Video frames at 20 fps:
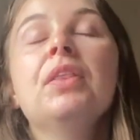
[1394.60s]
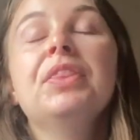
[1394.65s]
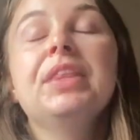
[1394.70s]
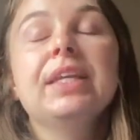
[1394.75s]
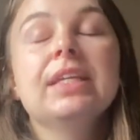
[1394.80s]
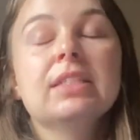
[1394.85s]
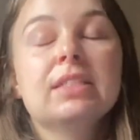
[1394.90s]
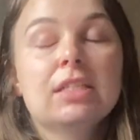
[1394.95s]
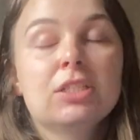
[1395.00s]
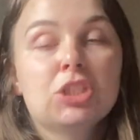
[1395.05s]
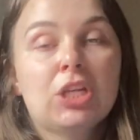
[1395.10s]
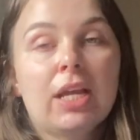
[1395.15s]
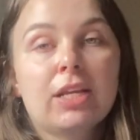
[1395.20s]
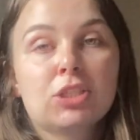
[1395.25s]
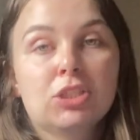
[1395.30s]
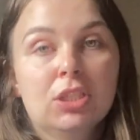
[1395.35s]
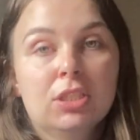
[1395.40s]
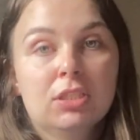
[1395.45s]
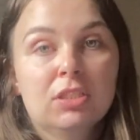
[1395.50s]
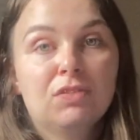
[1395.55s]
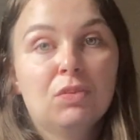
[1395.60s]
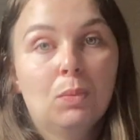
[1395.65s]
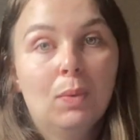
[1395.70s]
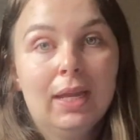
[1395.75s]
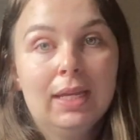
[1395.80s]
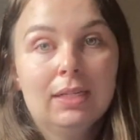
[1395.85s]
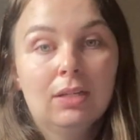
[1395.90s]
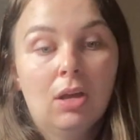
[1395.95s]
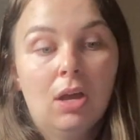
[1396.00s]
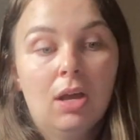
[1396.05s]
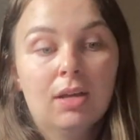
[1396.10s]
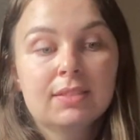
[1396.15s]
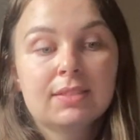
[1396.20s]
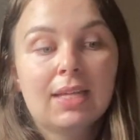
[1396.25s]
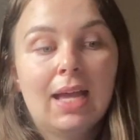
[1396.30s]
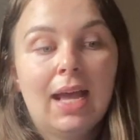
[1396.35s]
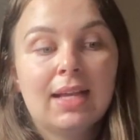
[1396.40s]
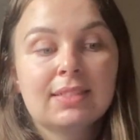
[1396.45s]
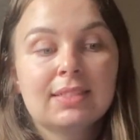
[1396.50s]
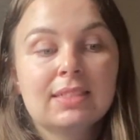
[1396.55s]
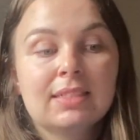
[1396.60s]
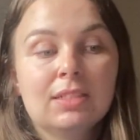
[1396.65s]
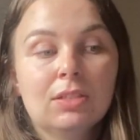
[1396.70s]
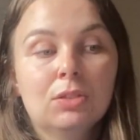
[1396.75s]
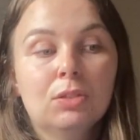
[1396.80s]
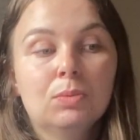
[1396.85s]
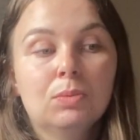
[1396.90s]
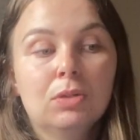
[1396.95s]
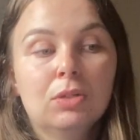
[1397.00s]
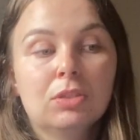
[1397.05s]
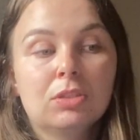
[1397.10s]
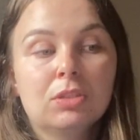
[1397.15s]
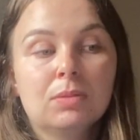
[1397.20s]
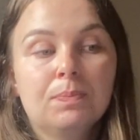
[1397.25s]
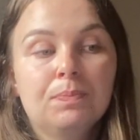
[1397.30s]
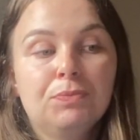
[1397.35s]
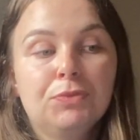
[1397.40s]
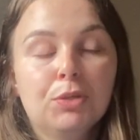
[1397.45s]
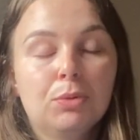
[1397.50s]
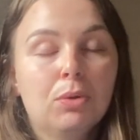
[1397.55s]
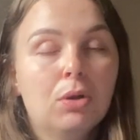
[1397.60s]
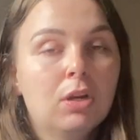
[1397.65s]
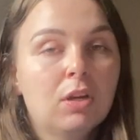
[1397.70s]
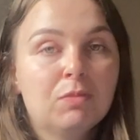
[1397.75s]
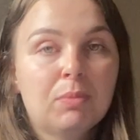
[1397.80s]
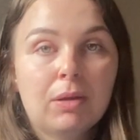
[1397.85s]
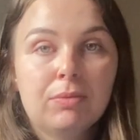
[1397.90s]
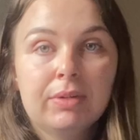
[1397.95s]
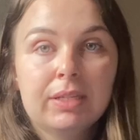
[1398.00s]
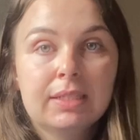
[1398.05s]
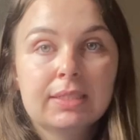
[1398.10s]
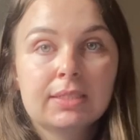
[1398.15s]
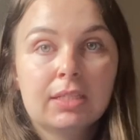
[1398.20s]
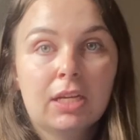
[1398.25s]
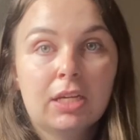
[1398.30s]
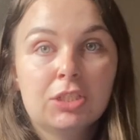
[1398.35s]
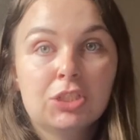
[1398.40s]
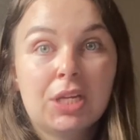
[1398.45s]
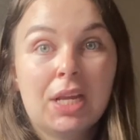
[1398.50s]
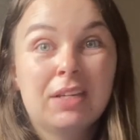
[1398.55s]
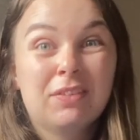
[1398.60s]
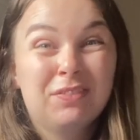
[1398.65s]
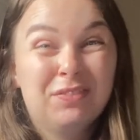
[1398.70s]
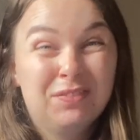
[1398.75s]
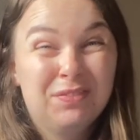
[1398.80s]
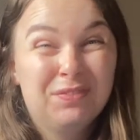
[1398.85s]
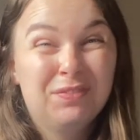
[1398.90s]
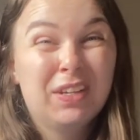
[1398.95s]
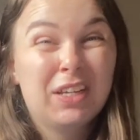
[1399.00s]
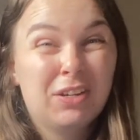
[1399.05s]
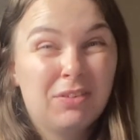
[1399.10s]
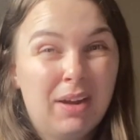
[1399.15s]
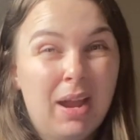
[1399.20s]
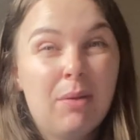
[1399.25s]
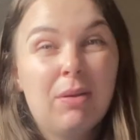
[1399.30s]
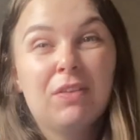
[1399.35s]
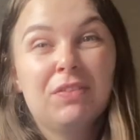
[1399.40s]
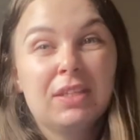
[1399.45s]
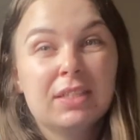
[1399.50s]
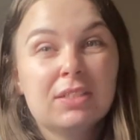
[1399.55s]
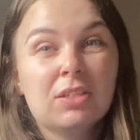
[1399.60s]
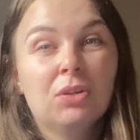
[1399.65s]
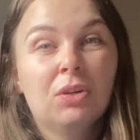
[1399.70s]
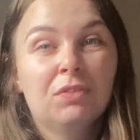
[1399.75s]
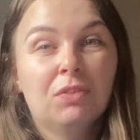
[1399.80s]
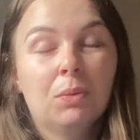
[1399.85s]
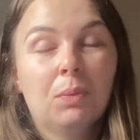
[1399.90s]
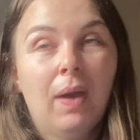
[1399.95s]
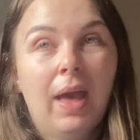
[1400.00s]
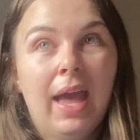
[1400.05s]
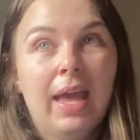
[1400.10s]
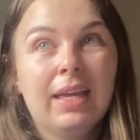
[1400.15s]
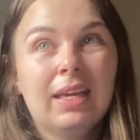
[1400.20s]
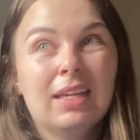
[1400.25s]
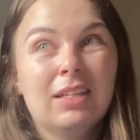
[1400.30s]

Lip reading: these injections for weight loss, I still would do all of my research and figure out if there's another way.